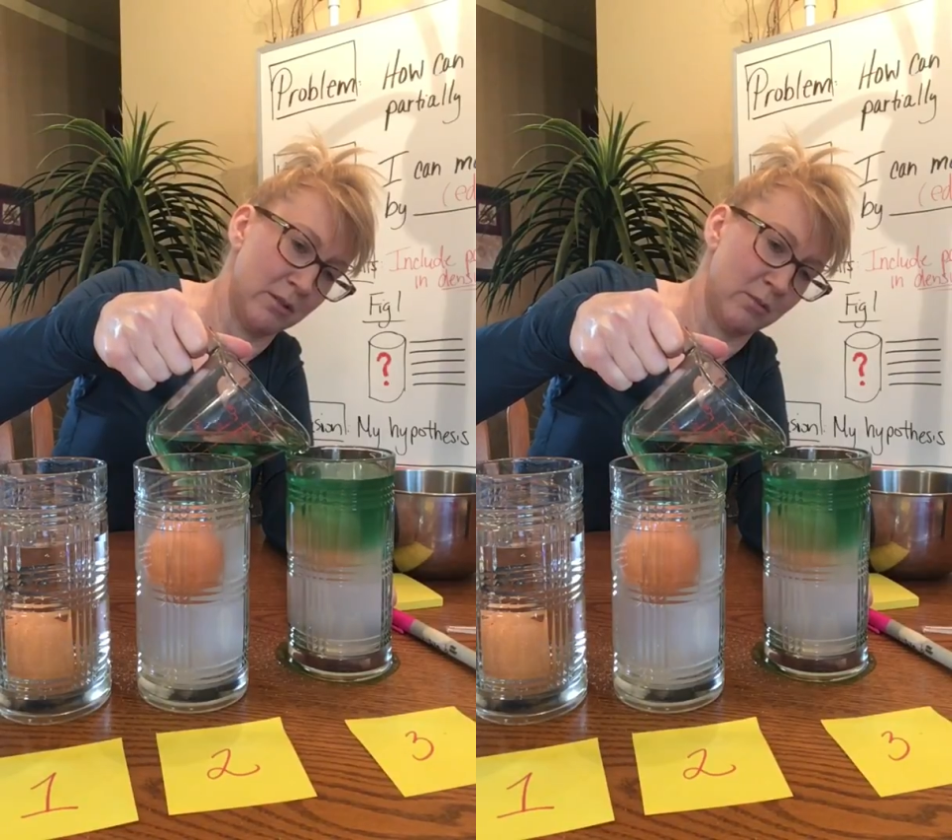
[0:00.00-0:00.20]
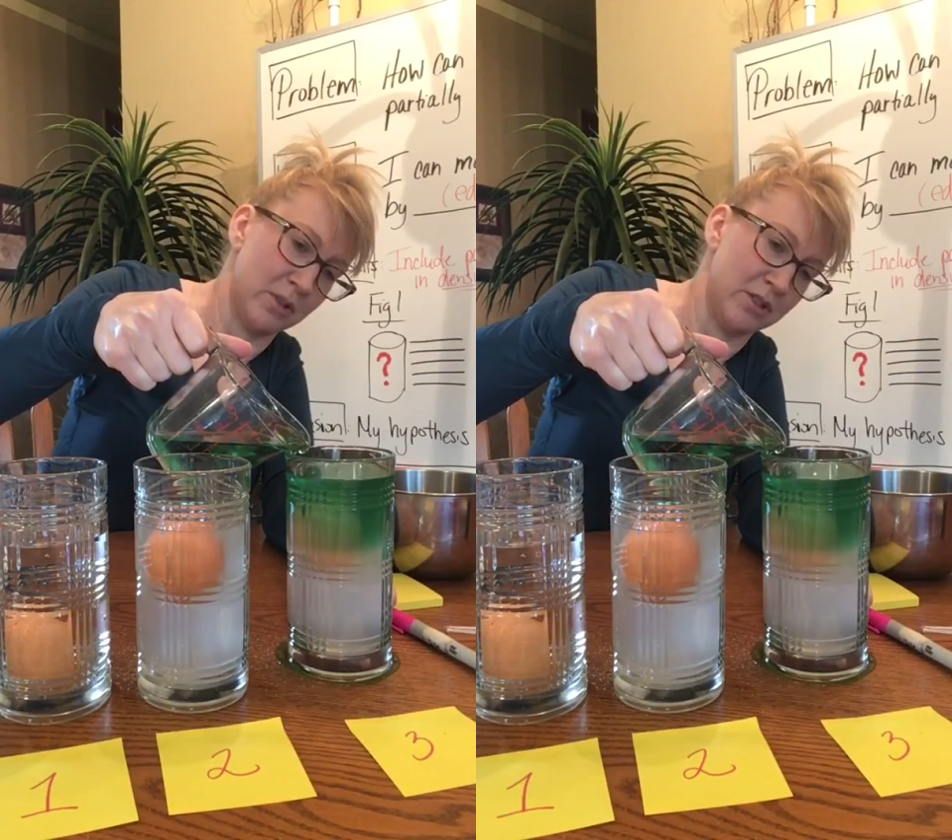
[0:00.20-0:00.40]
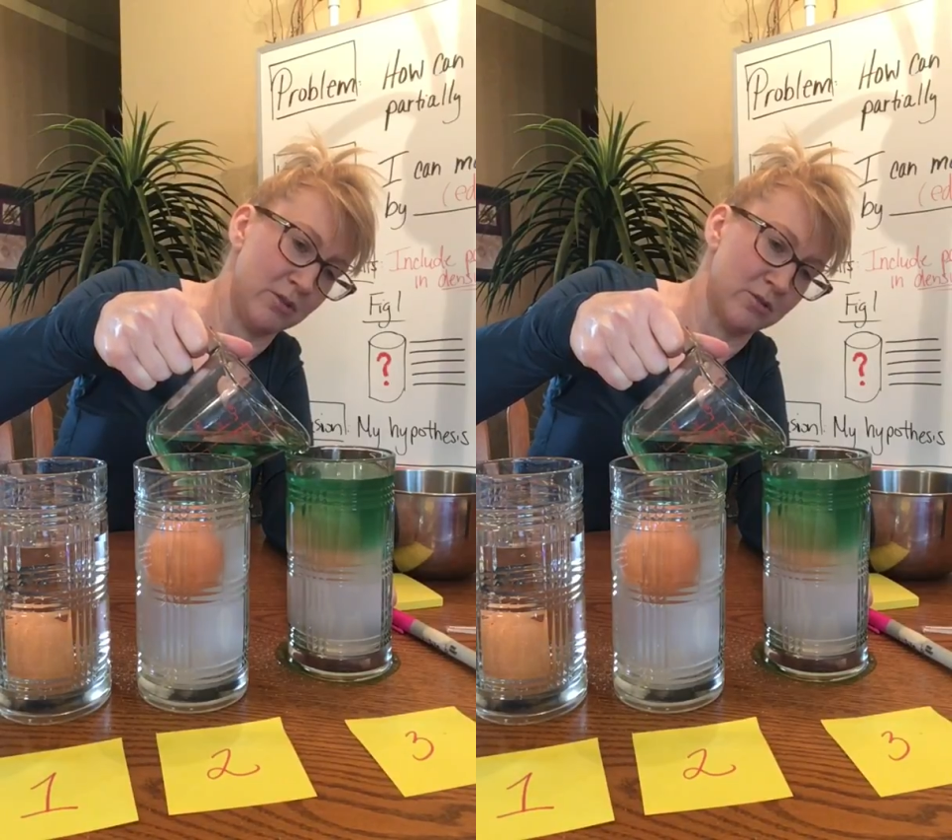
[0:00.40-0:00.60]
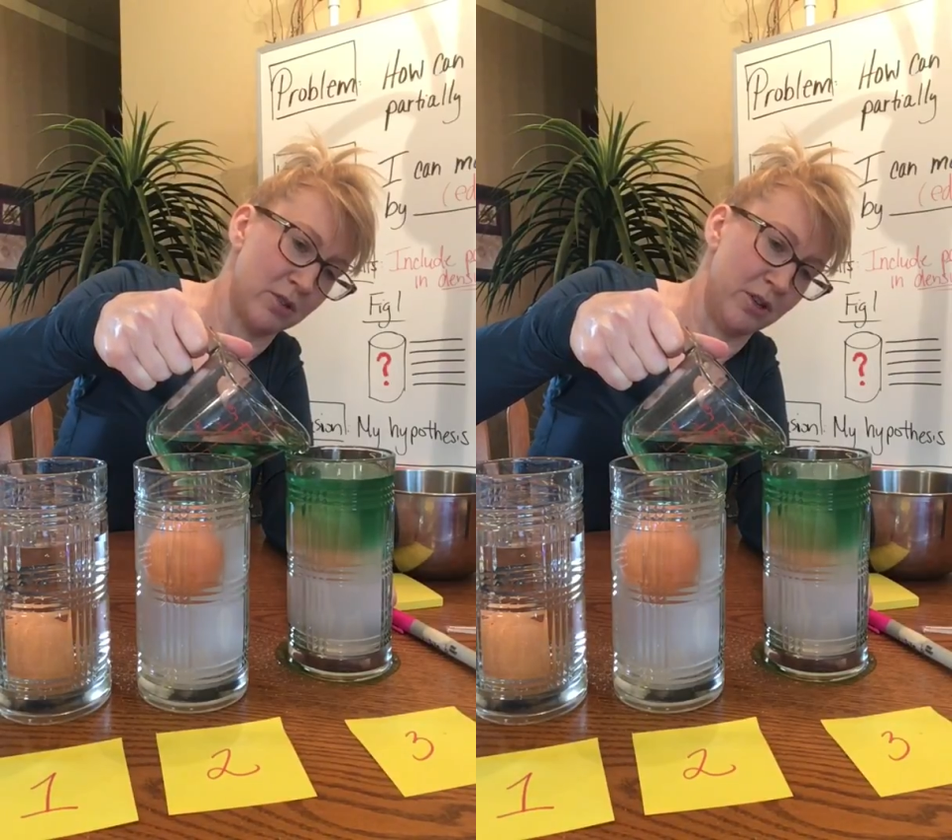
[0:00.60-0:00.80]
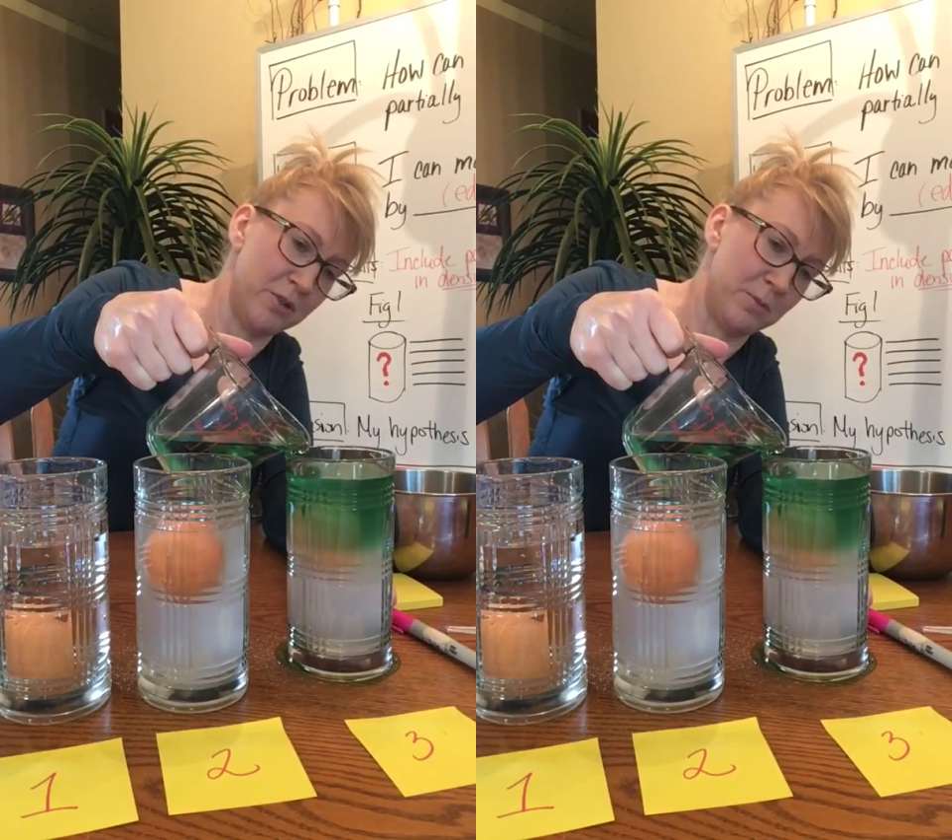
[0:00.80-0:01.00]
When you
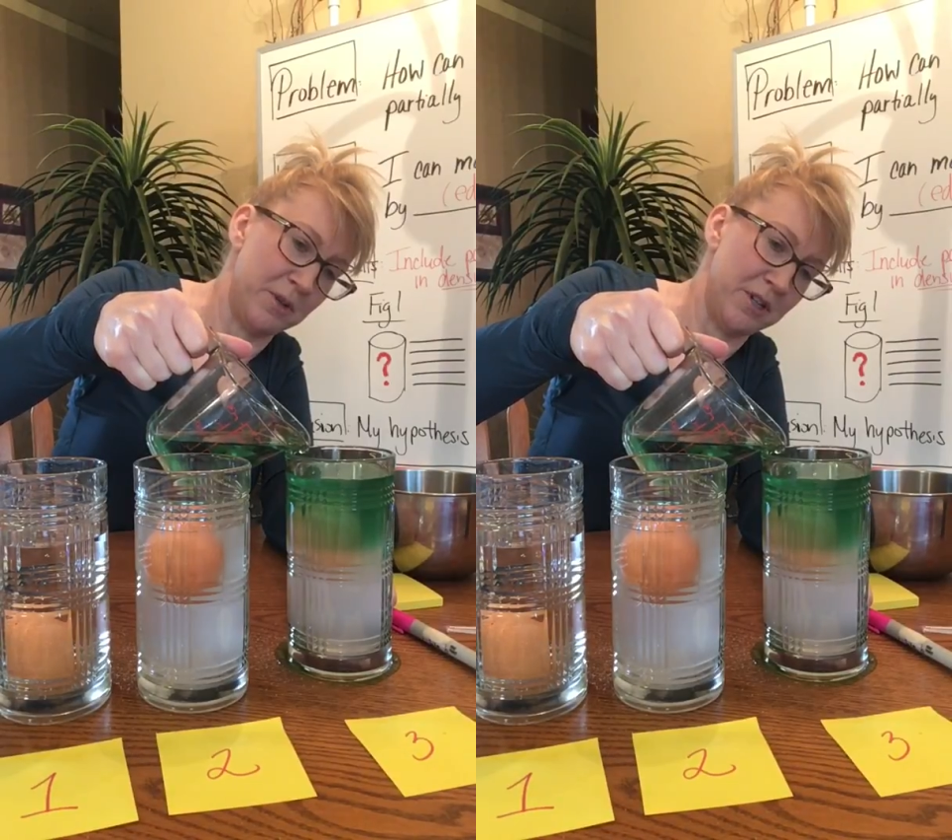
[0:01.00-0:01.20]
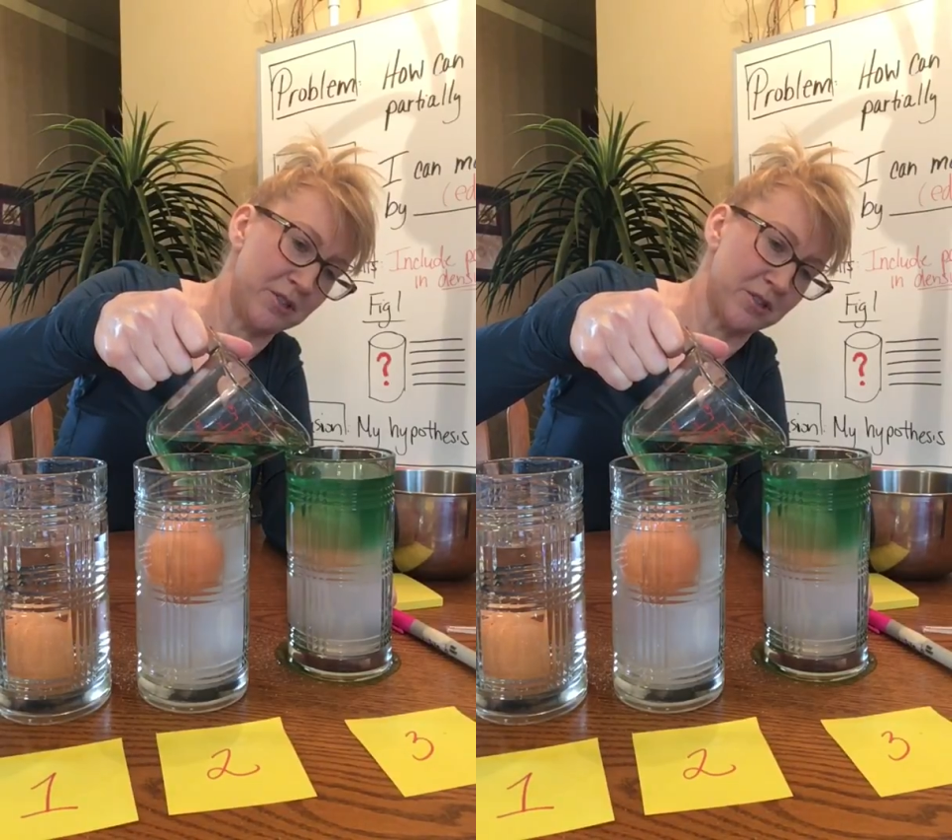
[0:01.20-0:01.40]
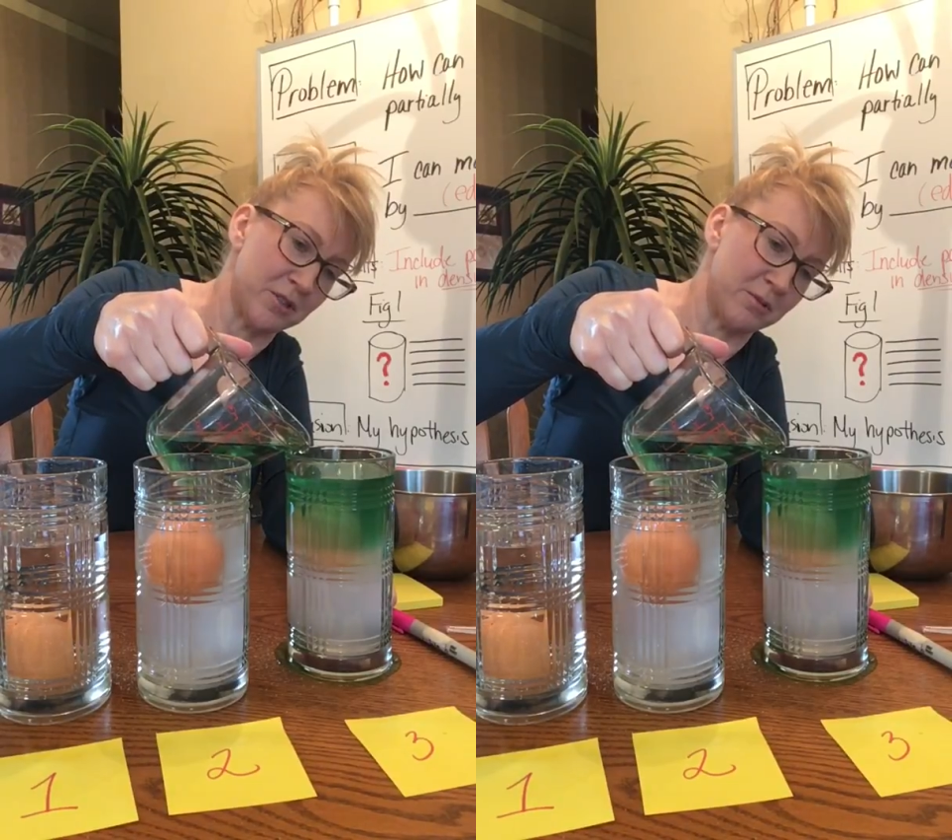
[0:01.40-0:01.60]
draw your picture,